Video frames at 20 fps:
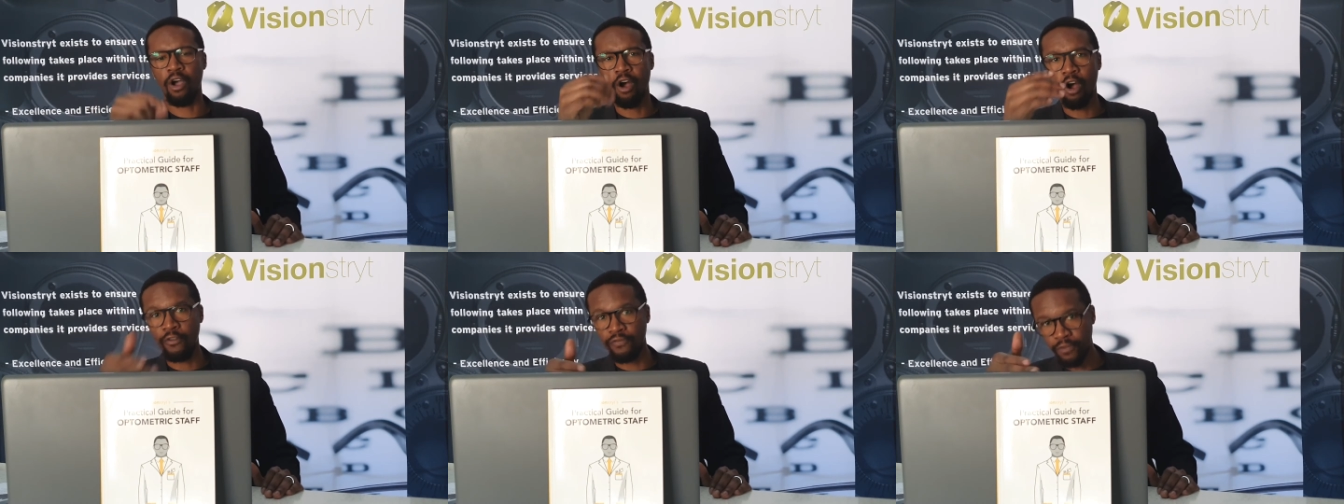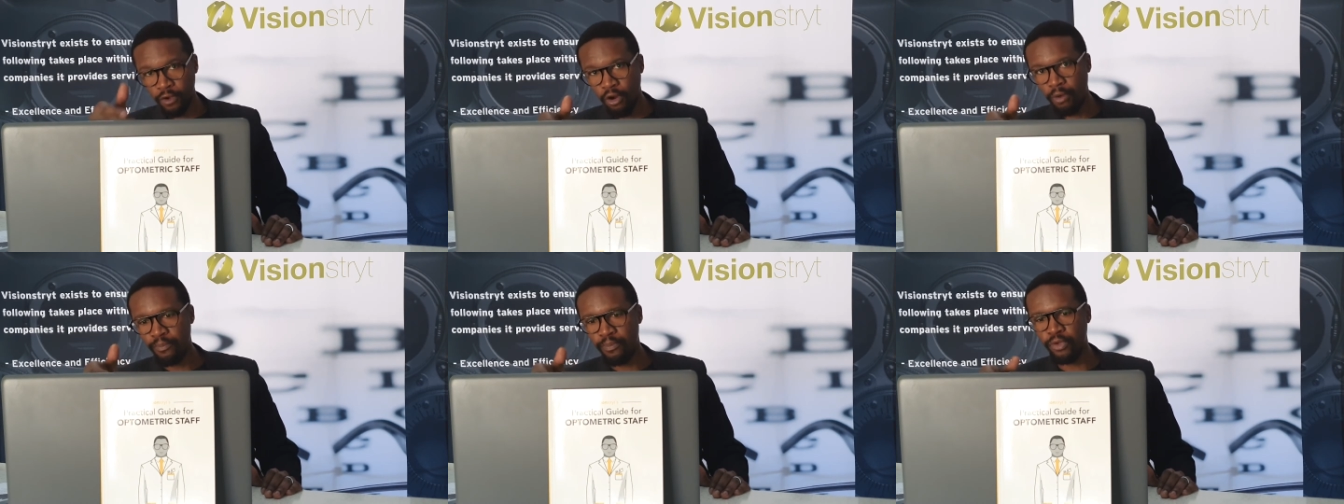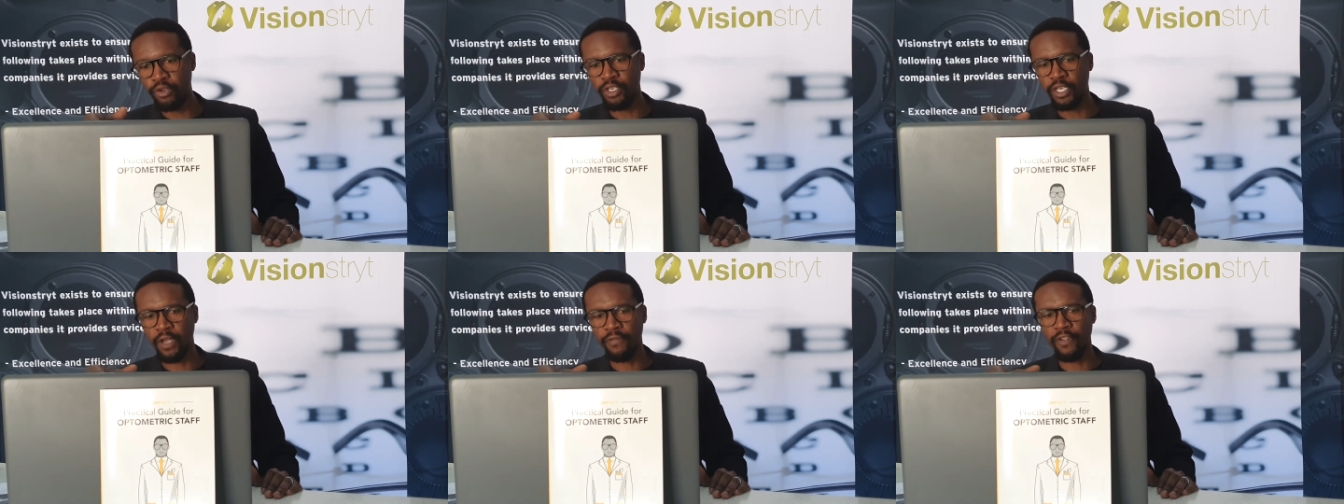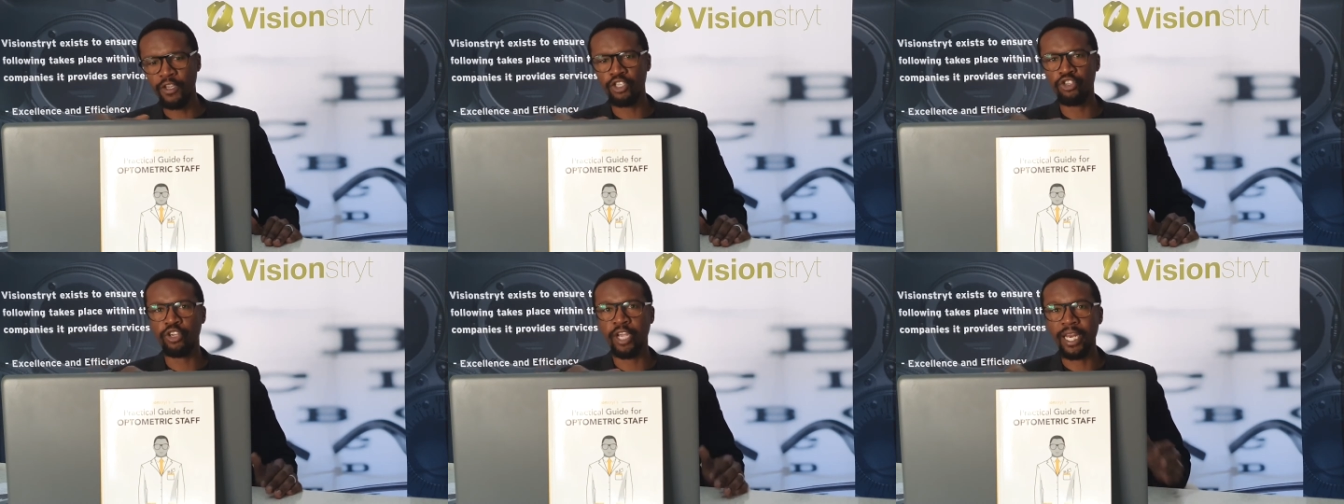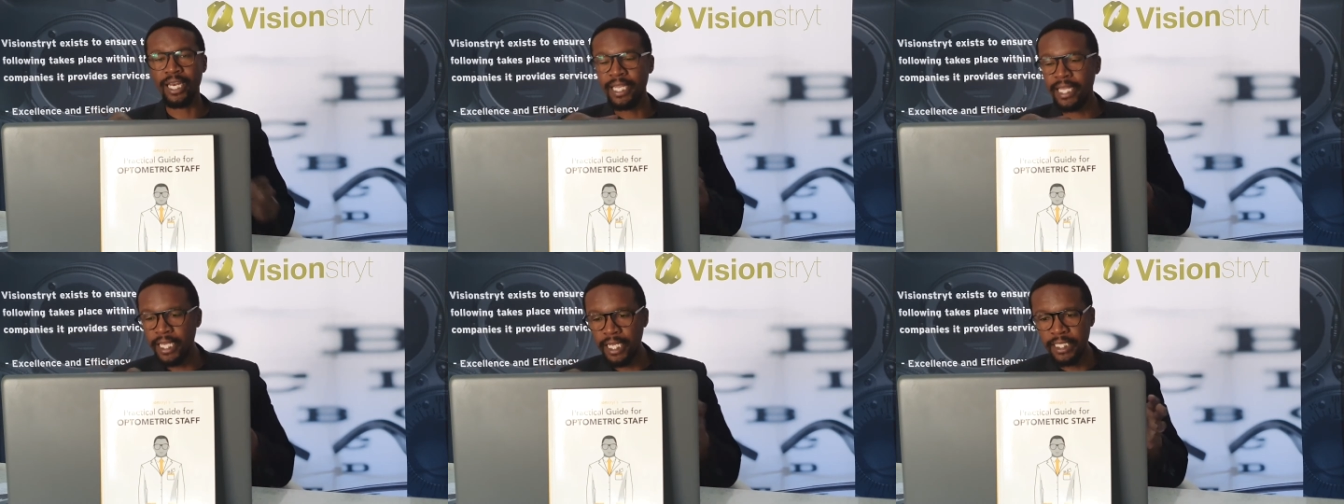on the computer that you
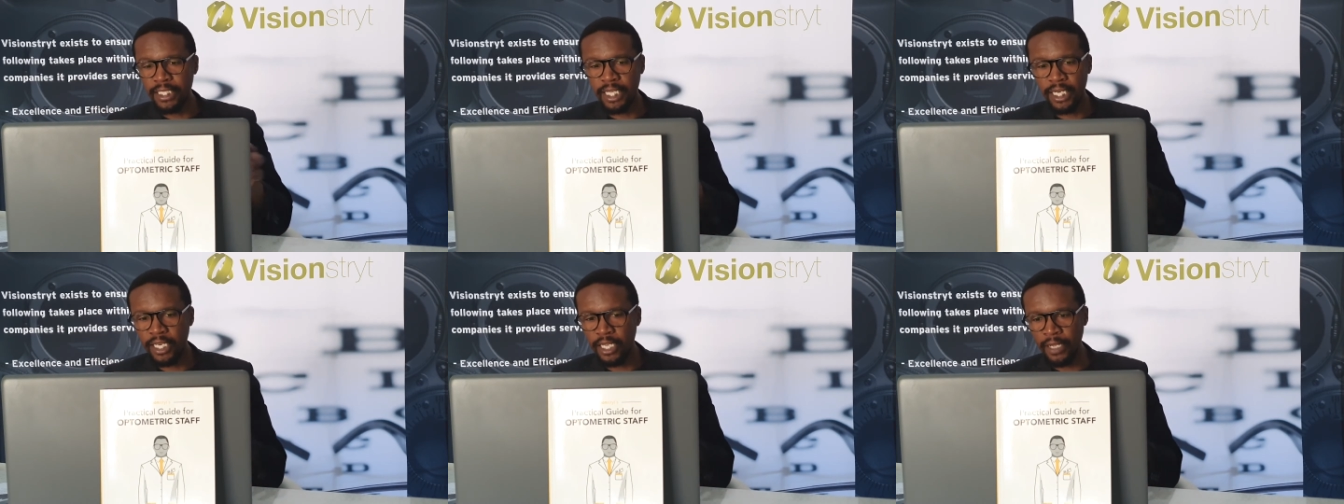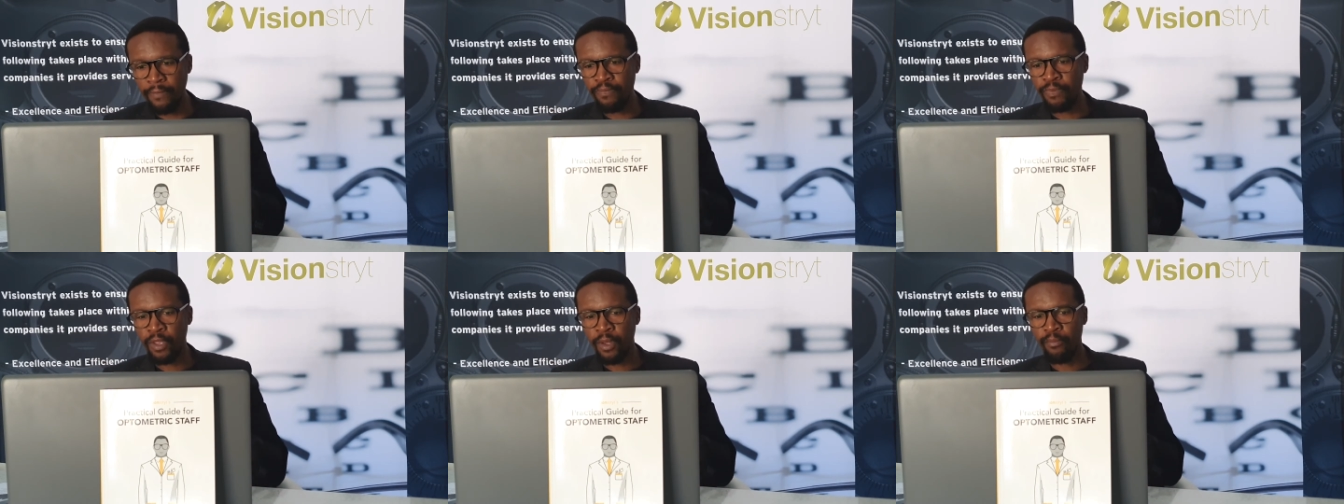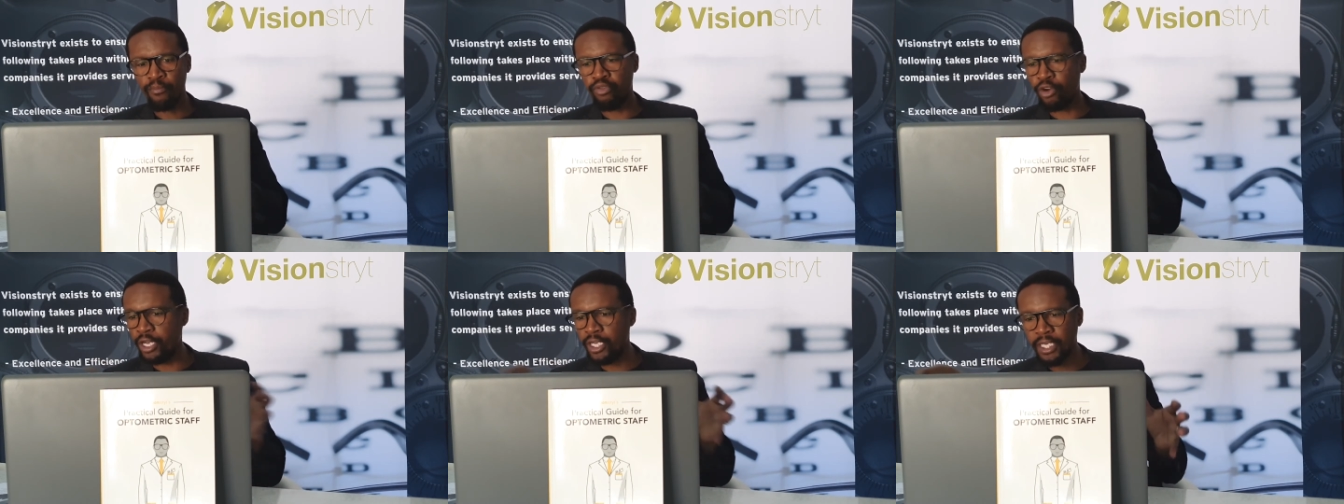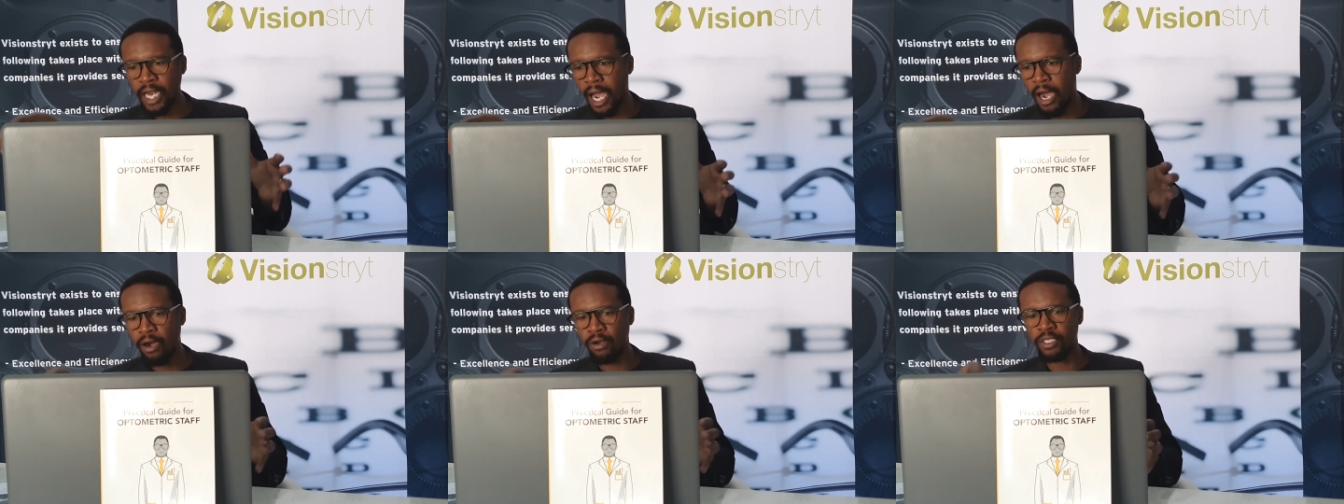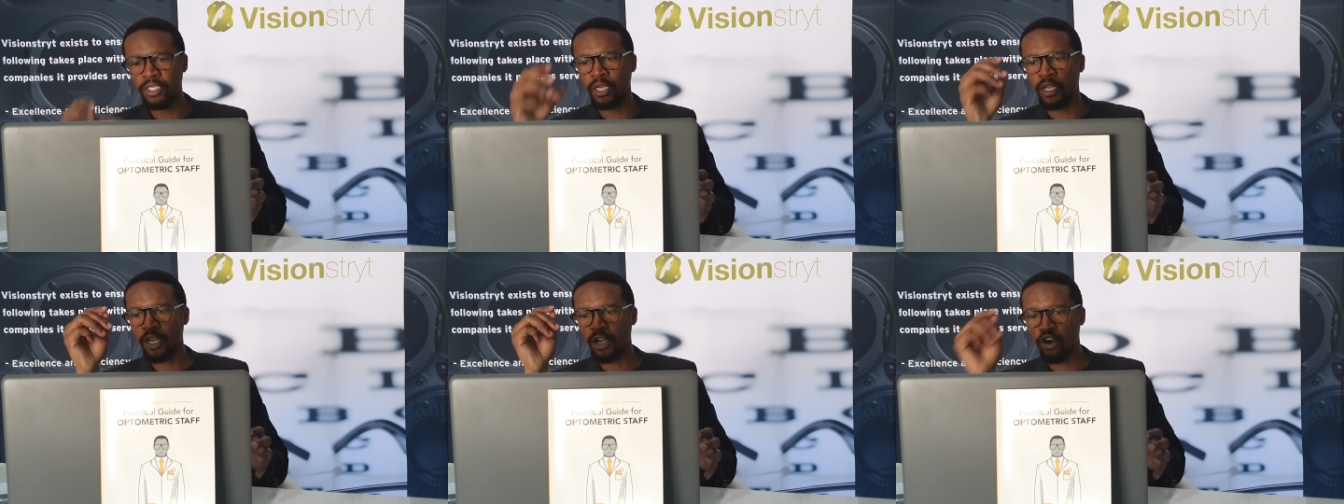can easily print
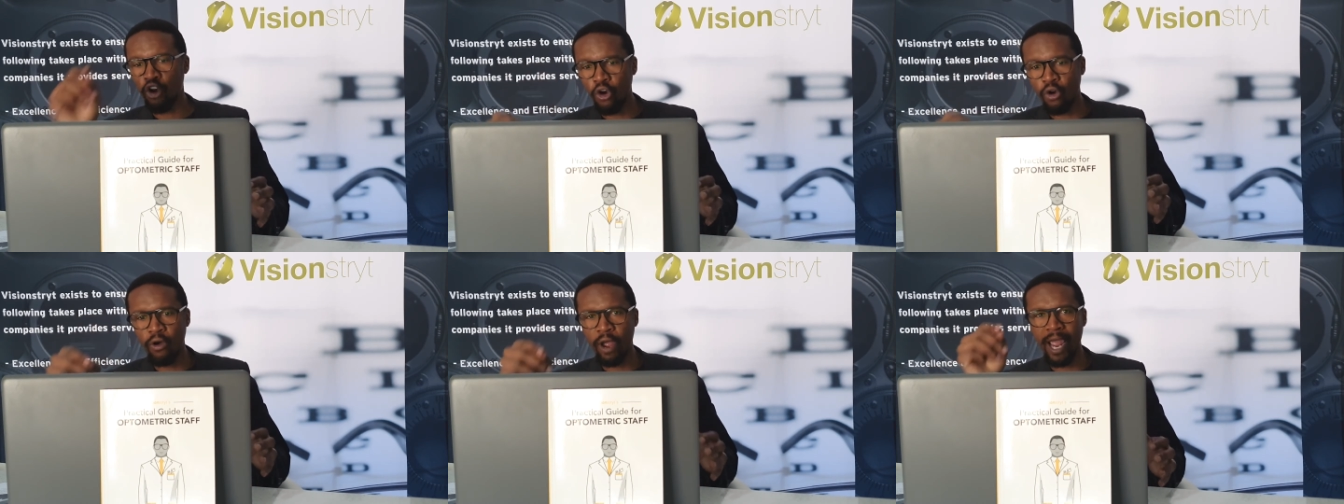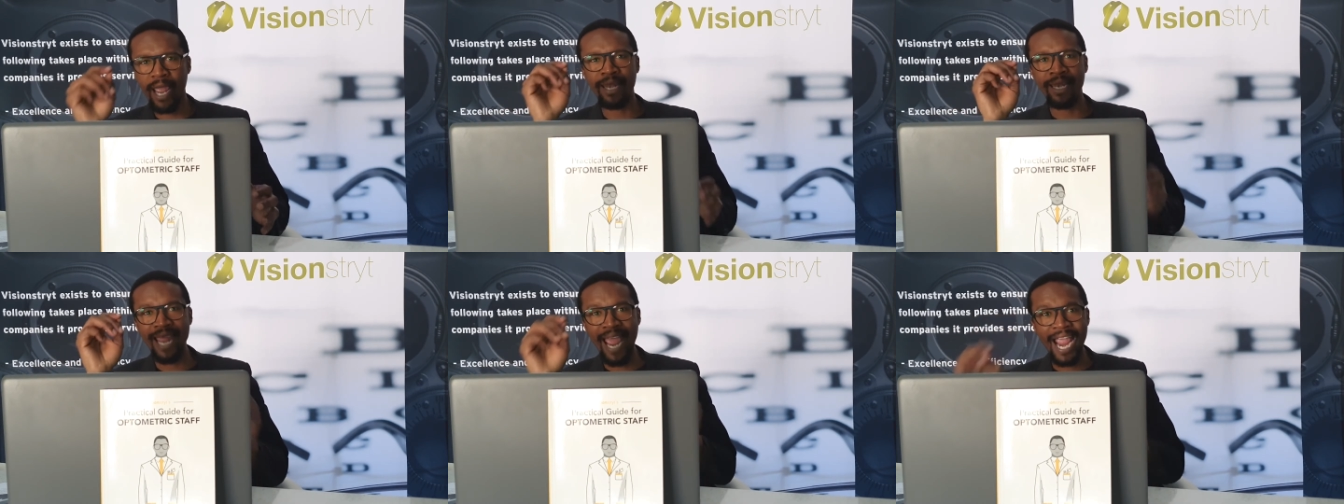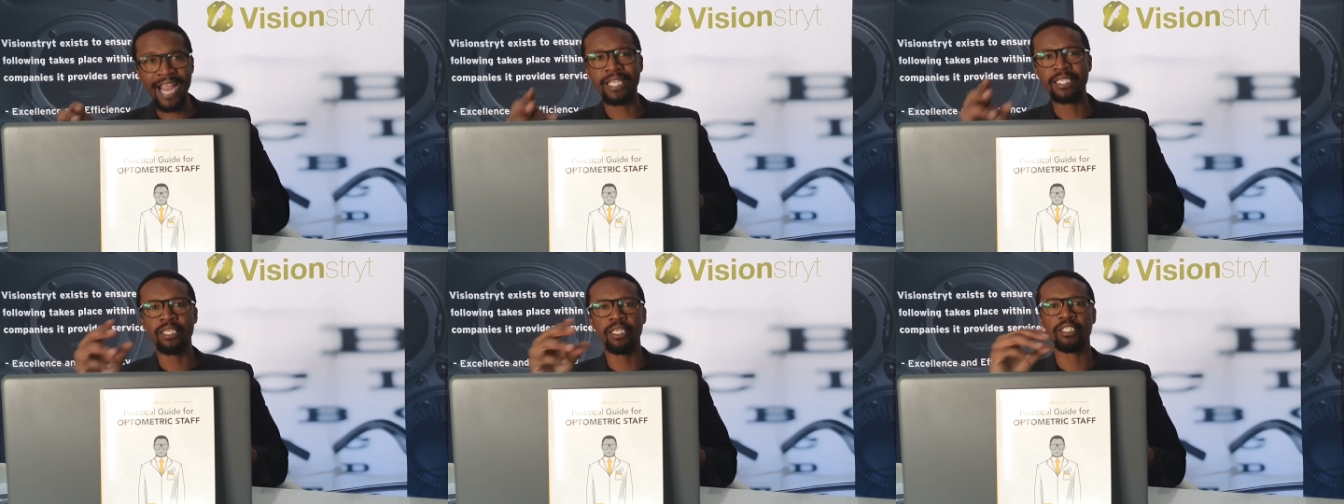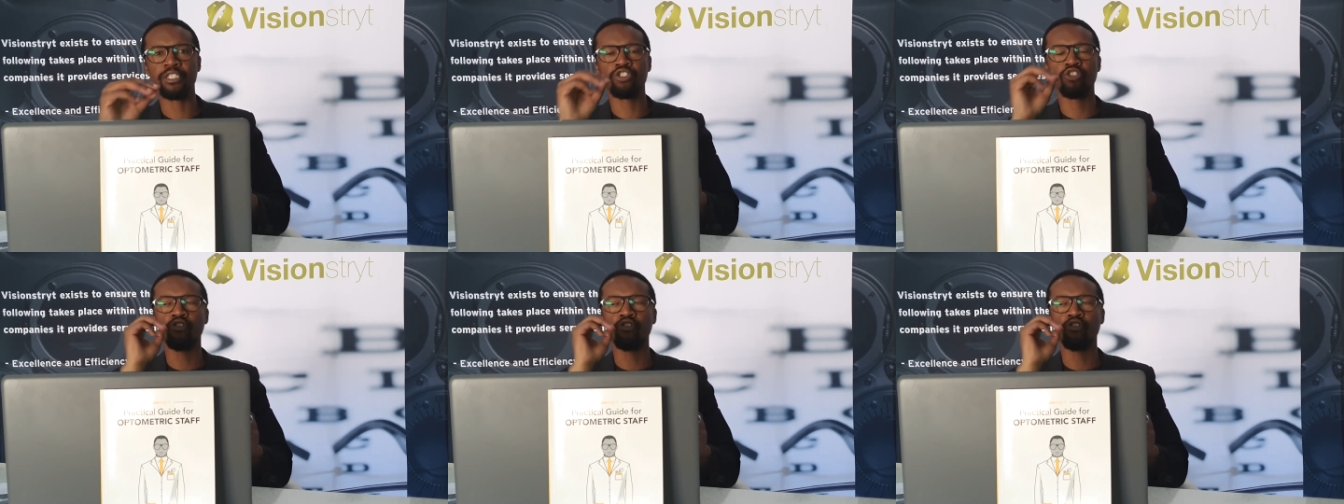out, go and access.